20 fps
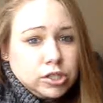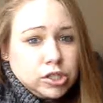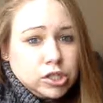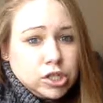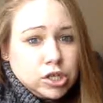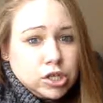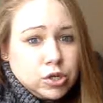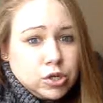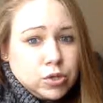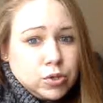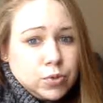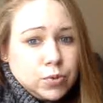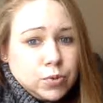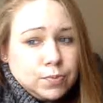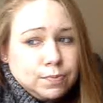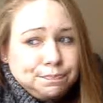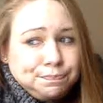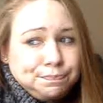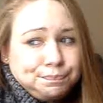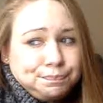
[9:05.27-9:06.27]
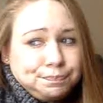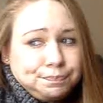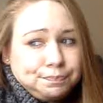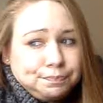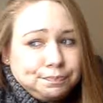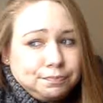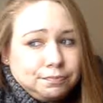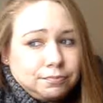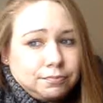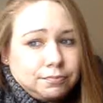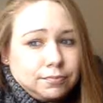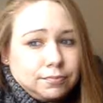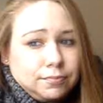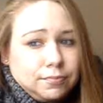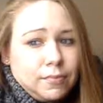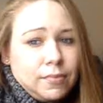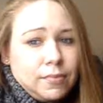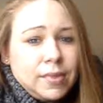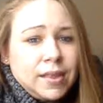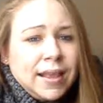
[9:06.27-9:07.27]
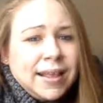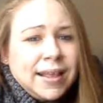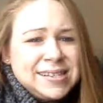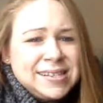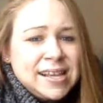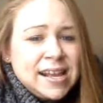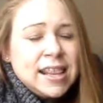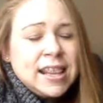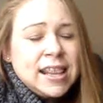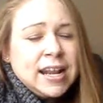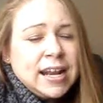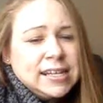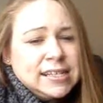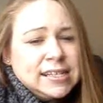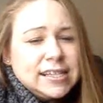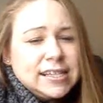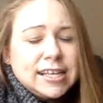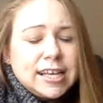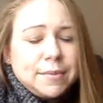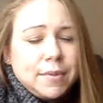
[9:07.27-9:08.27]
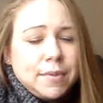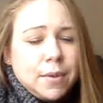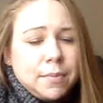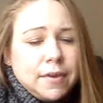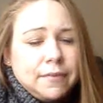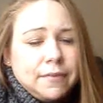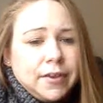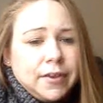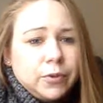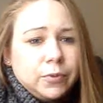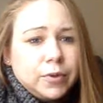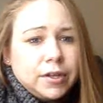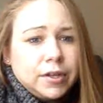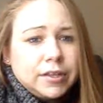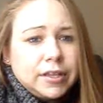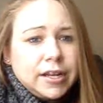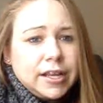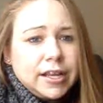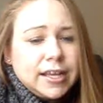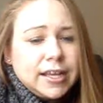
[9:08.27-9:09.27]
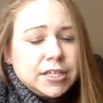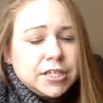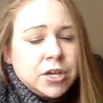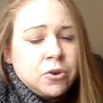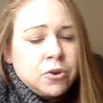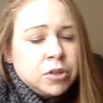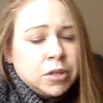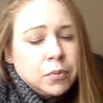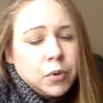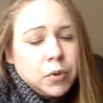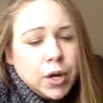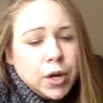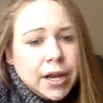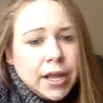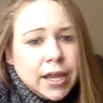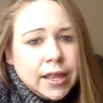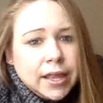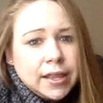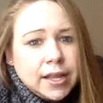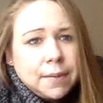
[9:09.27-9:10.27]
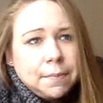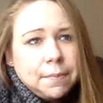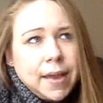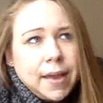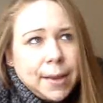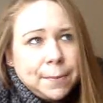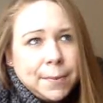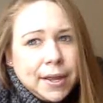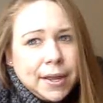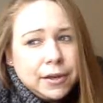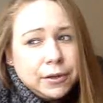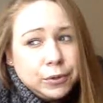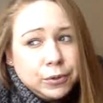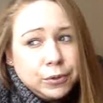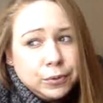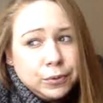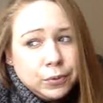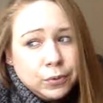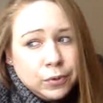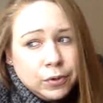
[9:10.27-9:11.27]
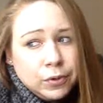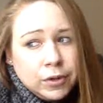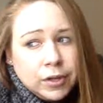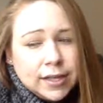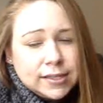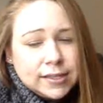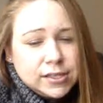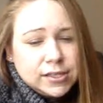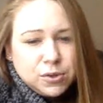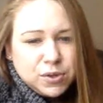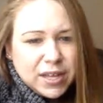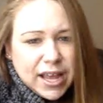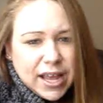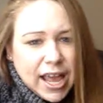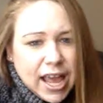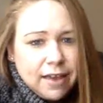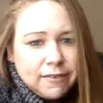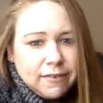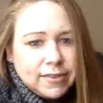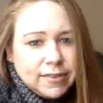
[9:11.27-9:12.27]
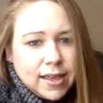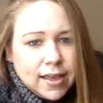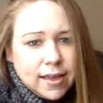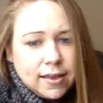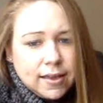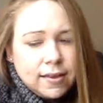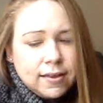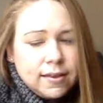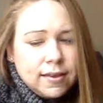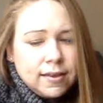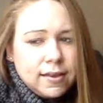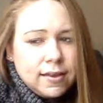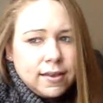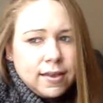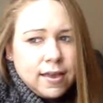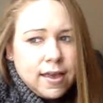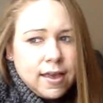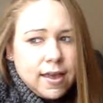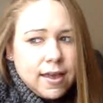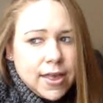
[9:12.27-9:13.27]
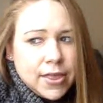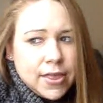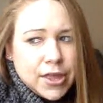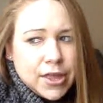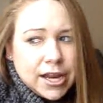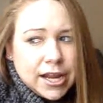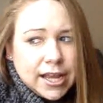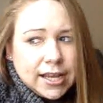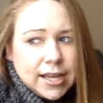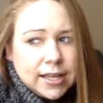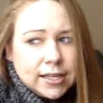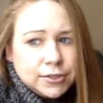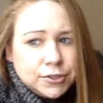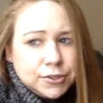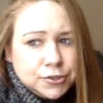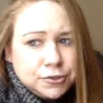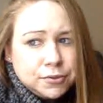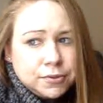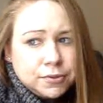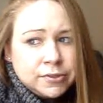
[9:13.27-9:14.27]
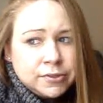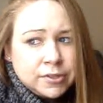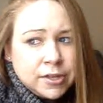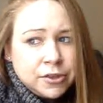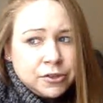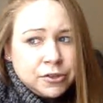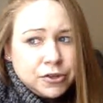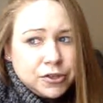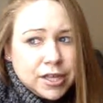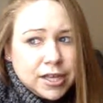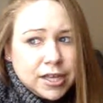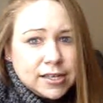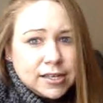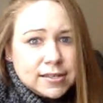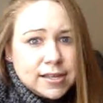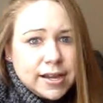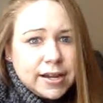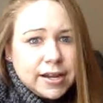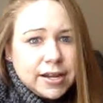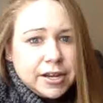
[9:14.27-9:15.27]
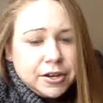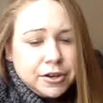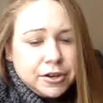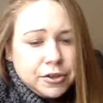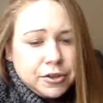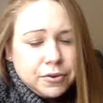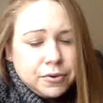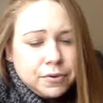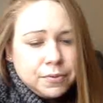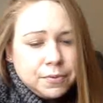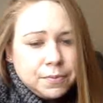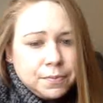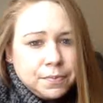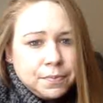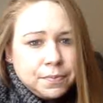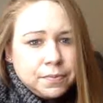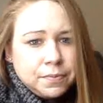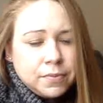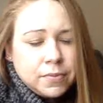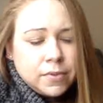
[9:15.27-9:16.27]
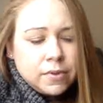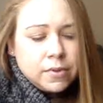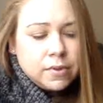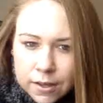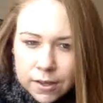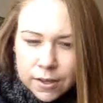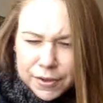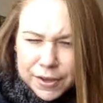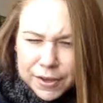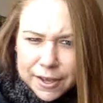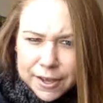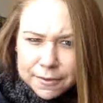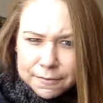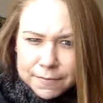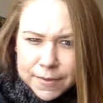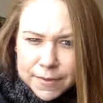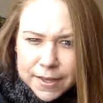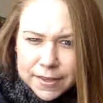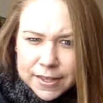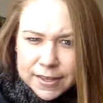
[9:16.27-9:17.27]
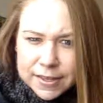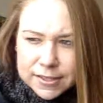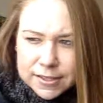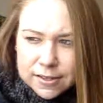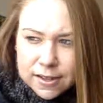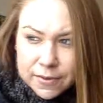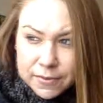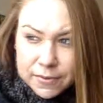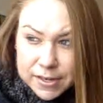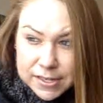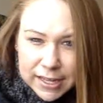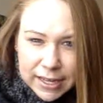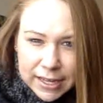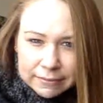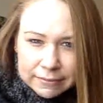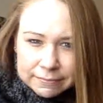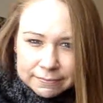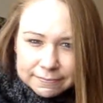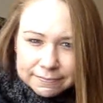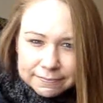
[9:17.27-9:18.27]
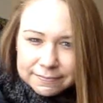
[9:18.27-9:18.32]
So that's kind of the nice thing about my field work, that I get to go in the morning and then I'm back by noon, because it's only a half day, and then I can do other things that I need to do. Okay, I think that's all I want to say.